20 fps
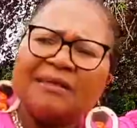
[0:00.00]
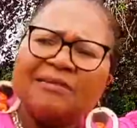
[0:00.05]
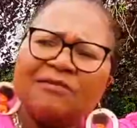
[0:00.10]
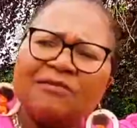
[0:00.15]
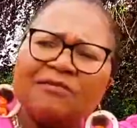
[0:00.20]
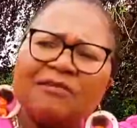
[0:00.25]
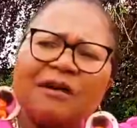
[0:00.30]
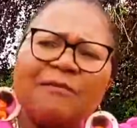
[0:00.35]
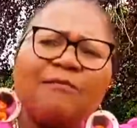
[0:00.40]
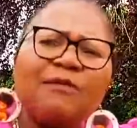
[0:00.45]

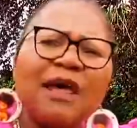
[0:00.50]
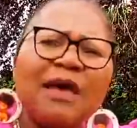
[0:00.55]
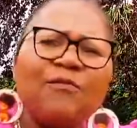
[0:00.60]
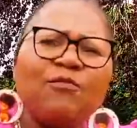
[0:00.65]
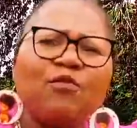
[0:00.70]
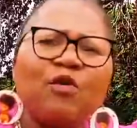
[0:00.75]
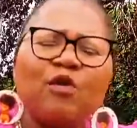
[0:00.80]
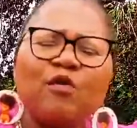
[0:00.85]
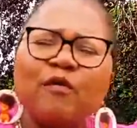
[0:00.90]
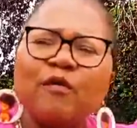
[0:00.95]
So
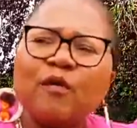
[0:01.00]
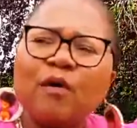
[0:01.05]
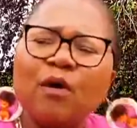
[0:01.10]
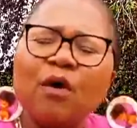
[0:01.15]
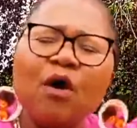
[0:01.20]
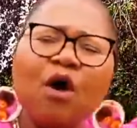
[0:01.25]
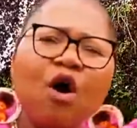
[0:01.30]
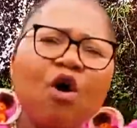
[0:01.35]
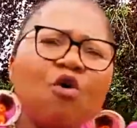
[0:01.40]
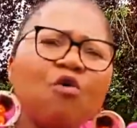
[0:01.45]
sometimes when you
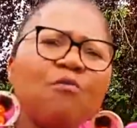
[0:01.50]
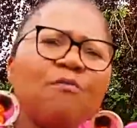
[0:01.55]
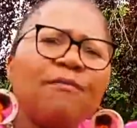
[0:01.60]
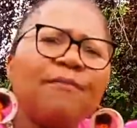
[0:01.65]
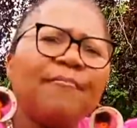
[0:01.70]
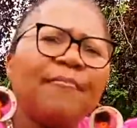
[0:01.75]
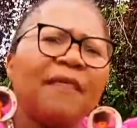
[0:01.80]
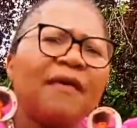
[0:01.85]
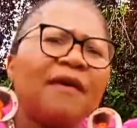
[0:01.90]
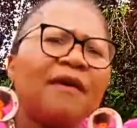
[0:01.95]
go
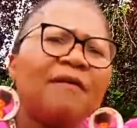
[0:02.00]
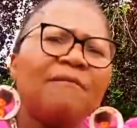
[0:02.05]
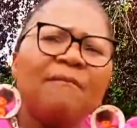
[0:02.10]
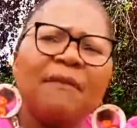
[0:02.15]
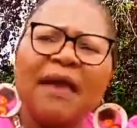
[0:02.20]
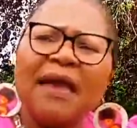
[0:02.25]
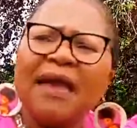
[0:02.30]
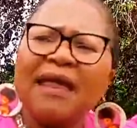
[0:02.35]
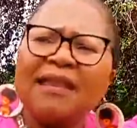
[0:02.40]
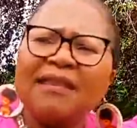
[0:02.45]
home,
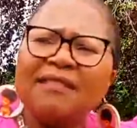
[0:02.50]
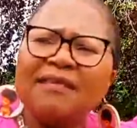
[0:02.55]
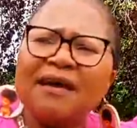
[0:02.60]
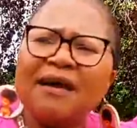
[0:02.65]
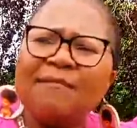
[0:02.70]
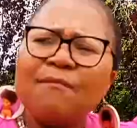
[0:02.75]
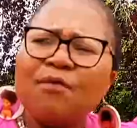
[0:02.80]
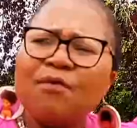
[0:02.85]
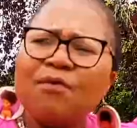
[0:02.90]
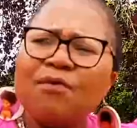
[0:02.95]
men,
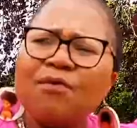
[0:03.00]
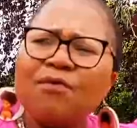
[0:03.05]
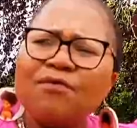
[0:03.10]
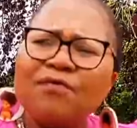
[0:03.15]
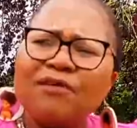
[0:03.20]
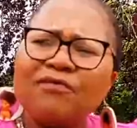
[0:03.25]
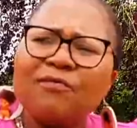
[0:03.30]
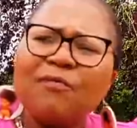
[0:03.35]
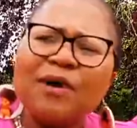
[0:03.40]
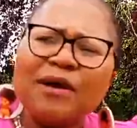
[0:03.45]
there's
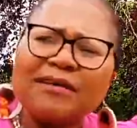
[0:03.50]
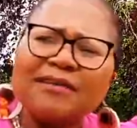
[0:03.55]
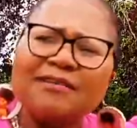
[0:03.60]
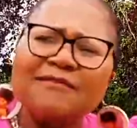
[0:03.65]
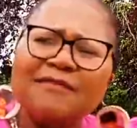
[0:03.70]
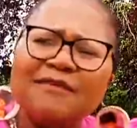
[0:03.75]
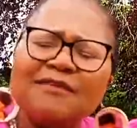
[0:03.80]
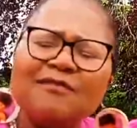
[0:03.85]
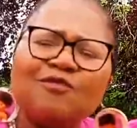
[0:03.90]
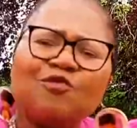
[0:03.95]
more
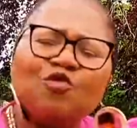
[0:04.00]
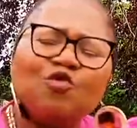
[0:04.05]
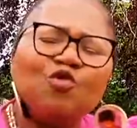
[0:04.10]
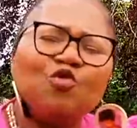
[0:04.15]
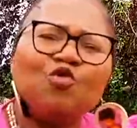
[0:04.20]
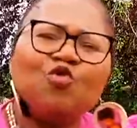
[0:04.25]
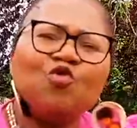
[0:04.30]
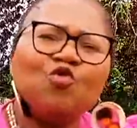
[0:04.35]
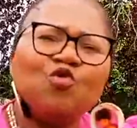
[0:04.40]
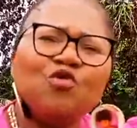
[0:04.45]
activities to
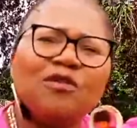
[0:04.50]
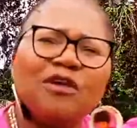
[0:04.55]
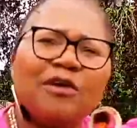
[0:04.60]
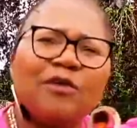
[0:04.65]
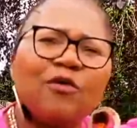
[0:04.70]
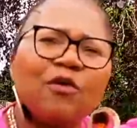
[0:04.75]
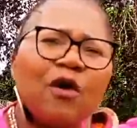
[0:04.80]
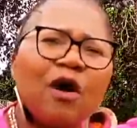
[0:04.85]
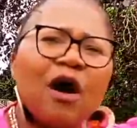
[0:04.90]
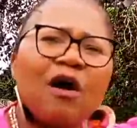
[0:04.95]
do. They
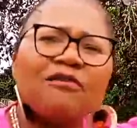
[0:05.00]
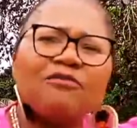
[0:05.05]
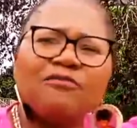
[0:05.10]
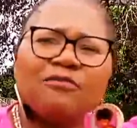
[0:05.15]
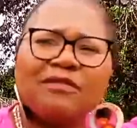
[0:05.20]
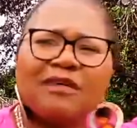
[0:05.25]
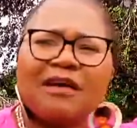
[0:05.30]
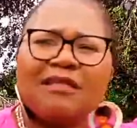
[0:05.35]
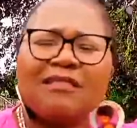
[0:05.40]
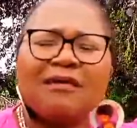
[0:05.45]
go out
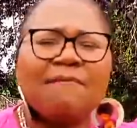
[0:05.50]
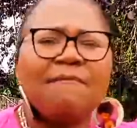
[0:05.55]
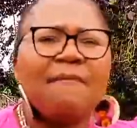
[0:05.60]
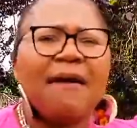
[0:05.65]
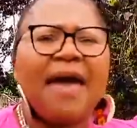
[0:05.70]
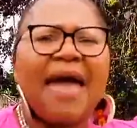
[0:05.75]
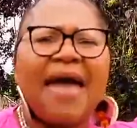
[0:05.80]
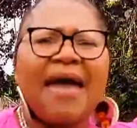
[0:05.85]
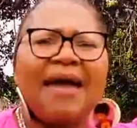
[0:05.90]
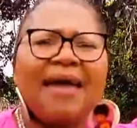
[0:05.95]
with other
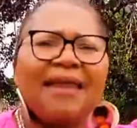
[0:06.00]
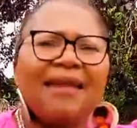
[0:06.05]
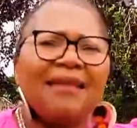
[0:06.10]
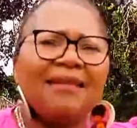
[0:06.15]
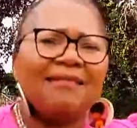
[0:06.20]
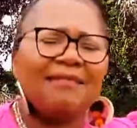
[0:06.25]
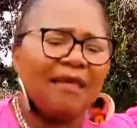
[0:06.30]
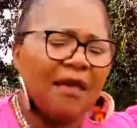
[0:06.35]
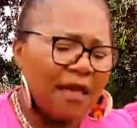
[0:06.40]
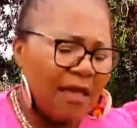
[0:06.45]

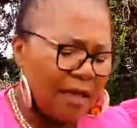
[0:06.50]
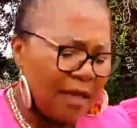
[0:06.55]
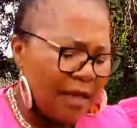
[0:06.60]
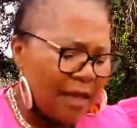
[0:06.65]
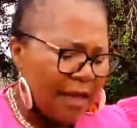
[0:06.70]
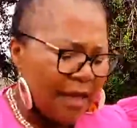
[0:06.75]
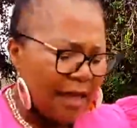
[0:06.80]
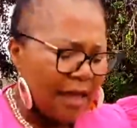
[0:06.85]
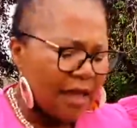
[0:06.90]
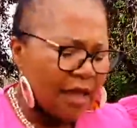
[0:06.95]
men, they
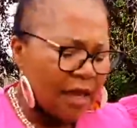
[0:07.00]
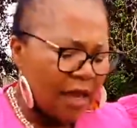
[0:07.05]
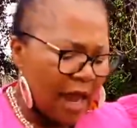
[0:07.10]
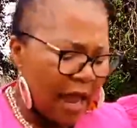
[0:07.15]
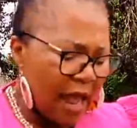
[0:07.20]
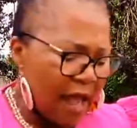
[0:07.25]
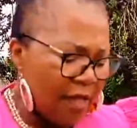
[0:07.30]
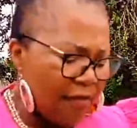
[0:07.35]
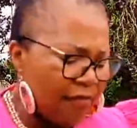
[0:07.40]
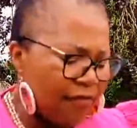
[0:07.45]

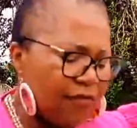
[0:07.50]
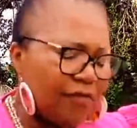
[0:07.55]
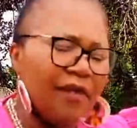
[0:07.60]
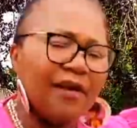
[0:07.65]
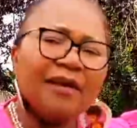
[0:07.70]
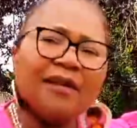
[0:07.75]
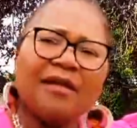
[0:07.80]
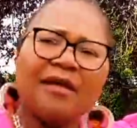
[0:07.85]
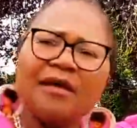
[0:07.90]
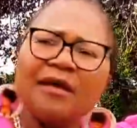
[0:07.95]
engage
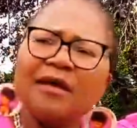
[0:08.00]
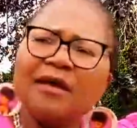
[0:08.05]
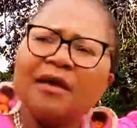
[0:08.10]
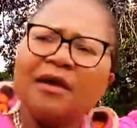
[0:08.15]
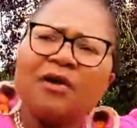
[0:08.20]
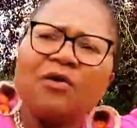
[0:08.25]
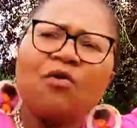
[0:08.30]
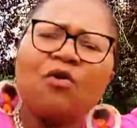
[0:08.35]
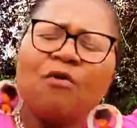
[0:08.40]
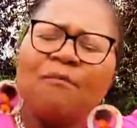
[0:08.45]
in
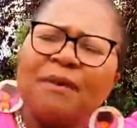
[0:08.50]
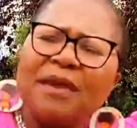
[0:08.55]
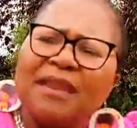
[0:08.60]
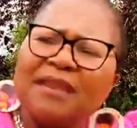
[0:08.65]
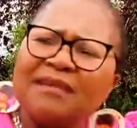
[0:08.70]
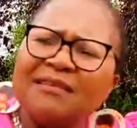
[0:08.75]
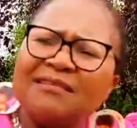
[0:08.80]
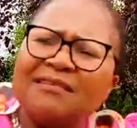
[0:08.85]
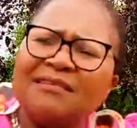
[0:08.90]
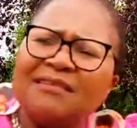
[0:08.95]

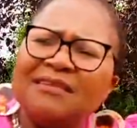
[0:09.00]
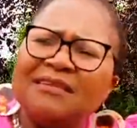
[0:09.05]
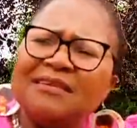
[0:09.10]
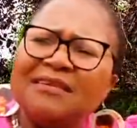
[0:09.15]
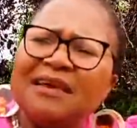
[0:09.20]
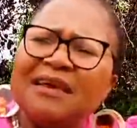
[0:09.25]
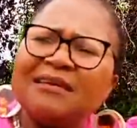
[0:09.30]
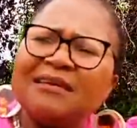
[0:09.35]
community